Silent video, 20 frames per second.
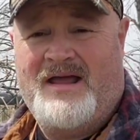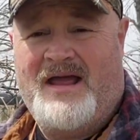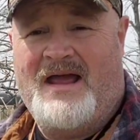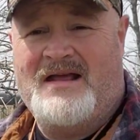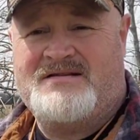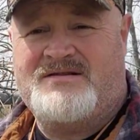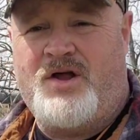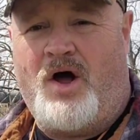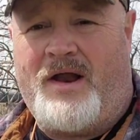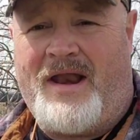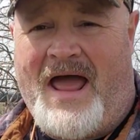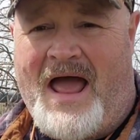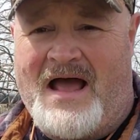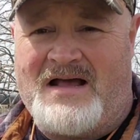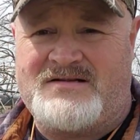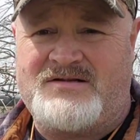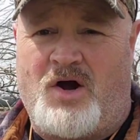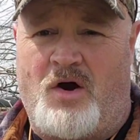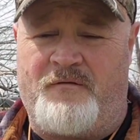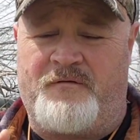It's not
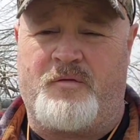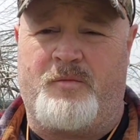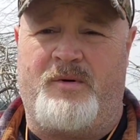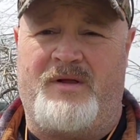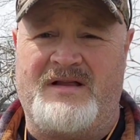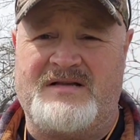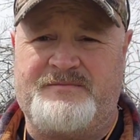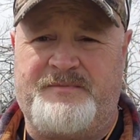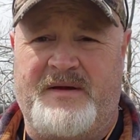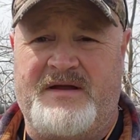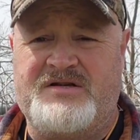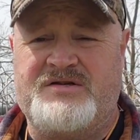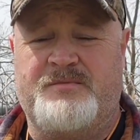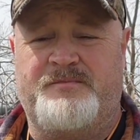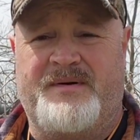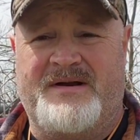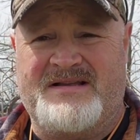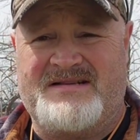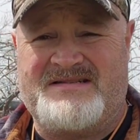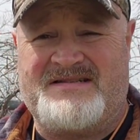as comfortable as pinch,
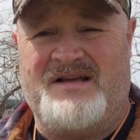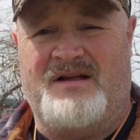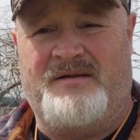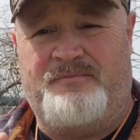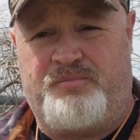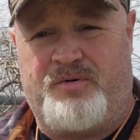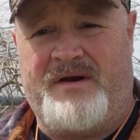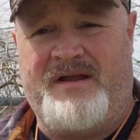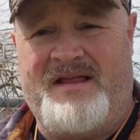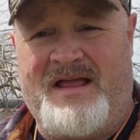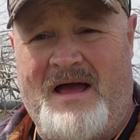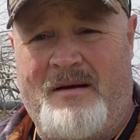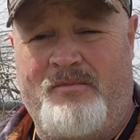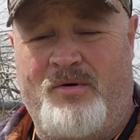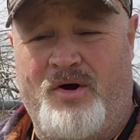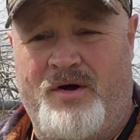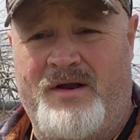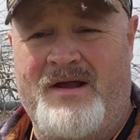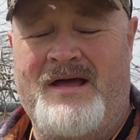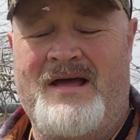but it's still pretty damn
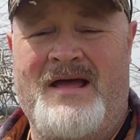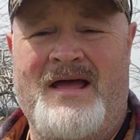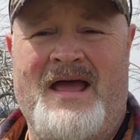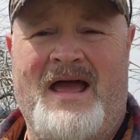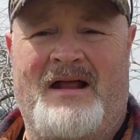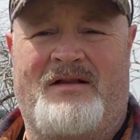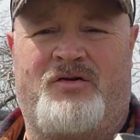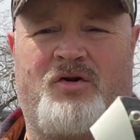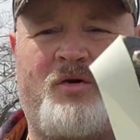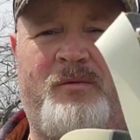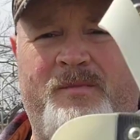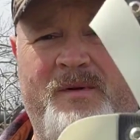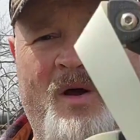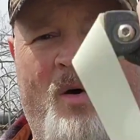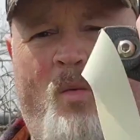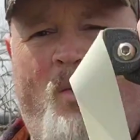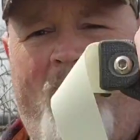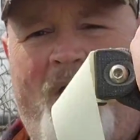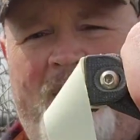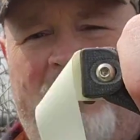good. It took me a
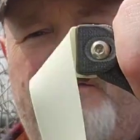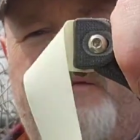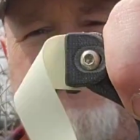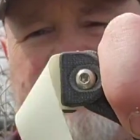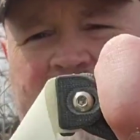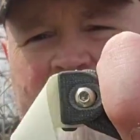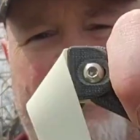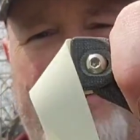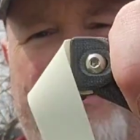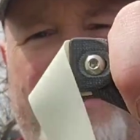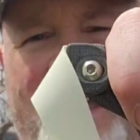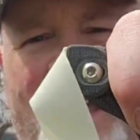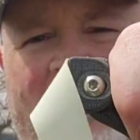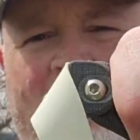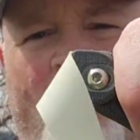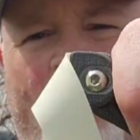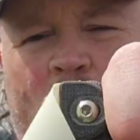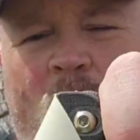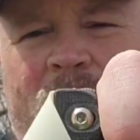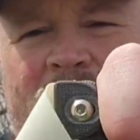while to figure out how
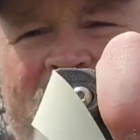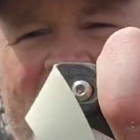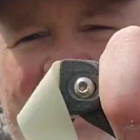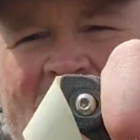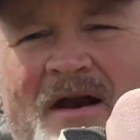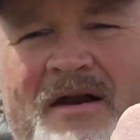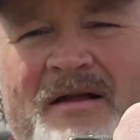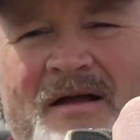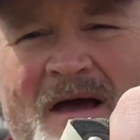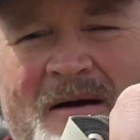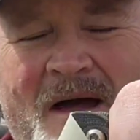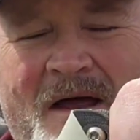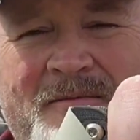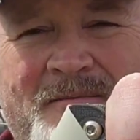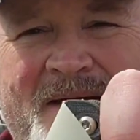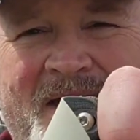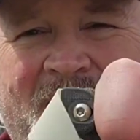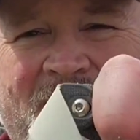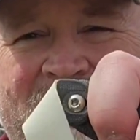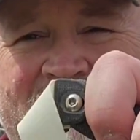to hold it and how to
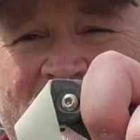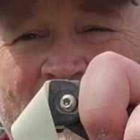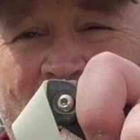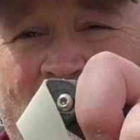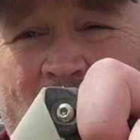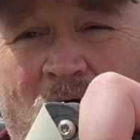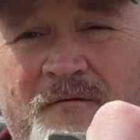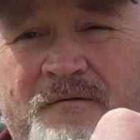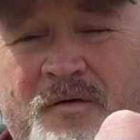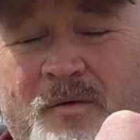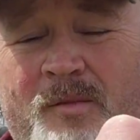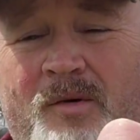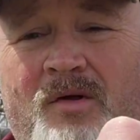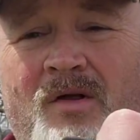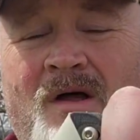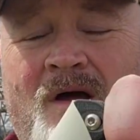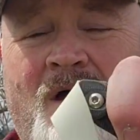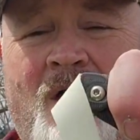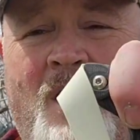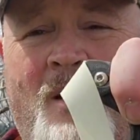make it feel
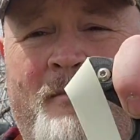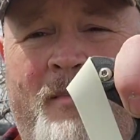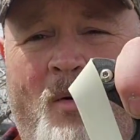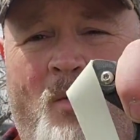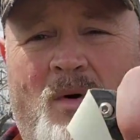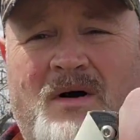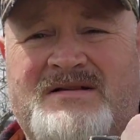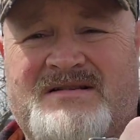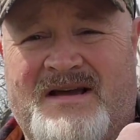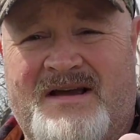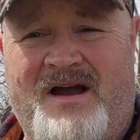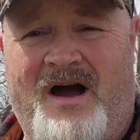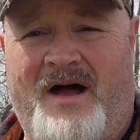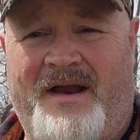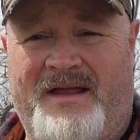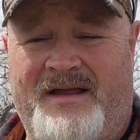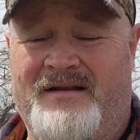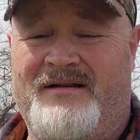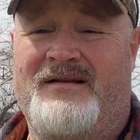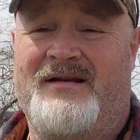comfortable. But once I
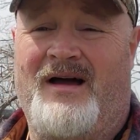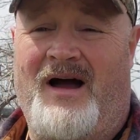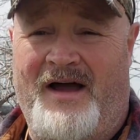got it.